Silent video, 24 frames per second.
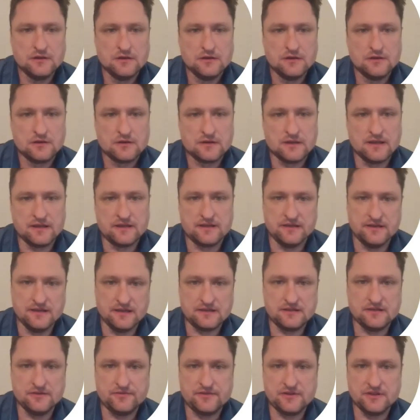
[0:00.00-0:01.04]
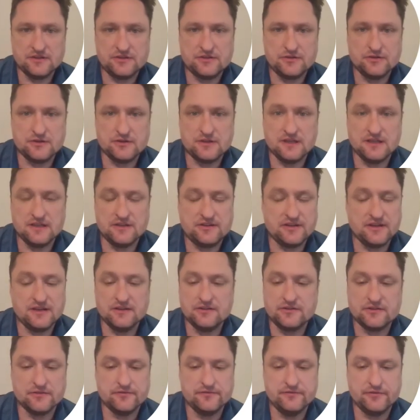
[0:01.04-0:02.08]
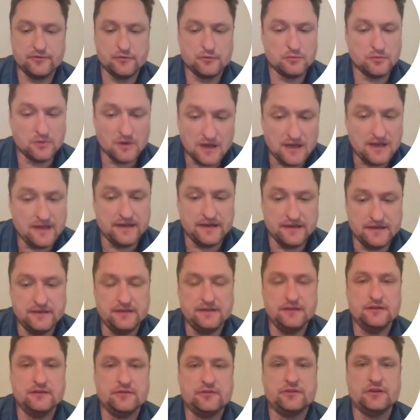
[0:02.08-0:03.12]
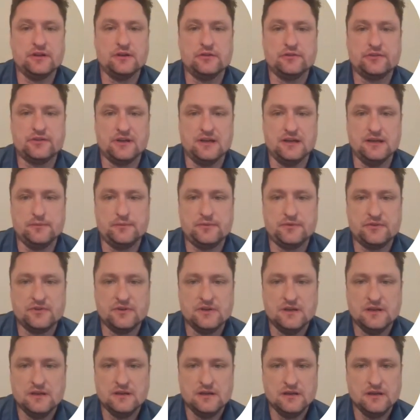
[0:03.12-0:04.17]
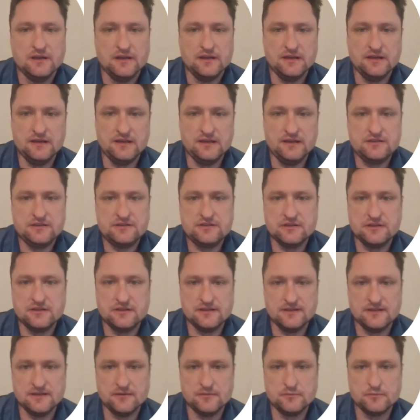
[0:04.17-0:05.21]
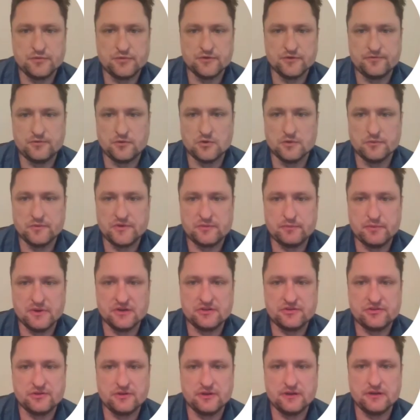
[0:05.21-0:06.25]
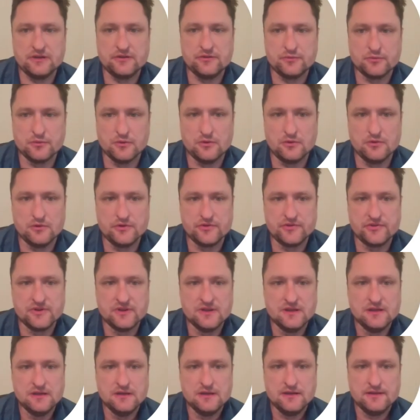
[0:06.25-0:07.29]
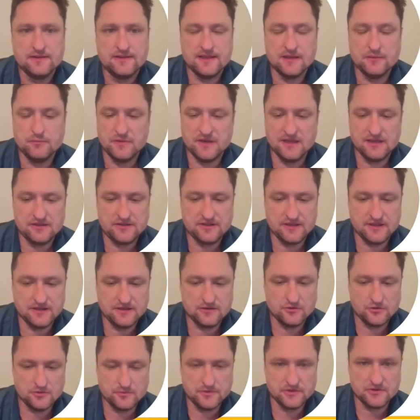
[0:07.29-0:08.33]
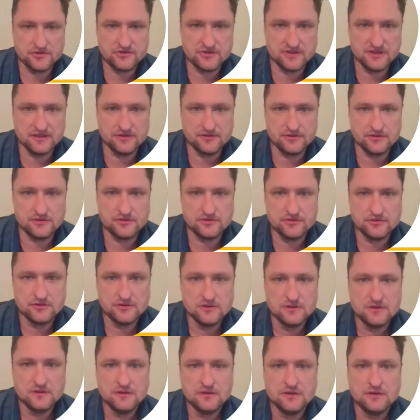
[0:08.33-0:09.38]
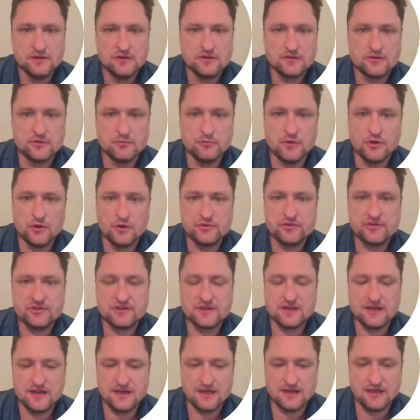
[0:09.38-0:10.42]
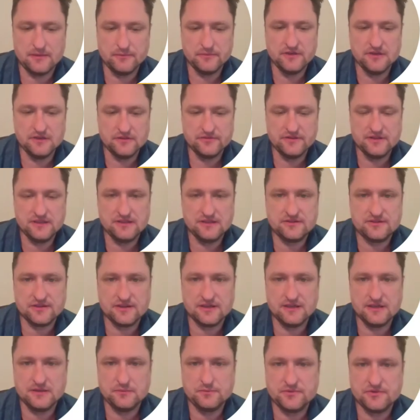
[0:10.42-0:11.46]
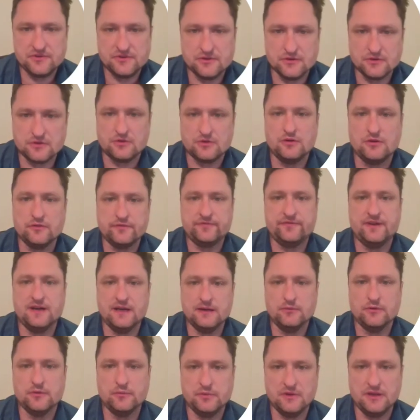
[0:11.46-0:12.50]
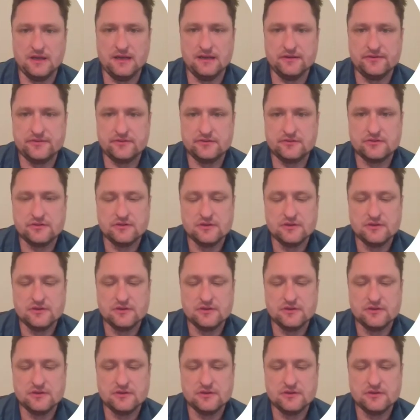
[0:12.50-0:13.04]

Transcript: Okay, connective tissue contains a variety of cell types, and each of them performs specialized roles that maintain homeostasis. The most common of these types, they're called fibroblasts.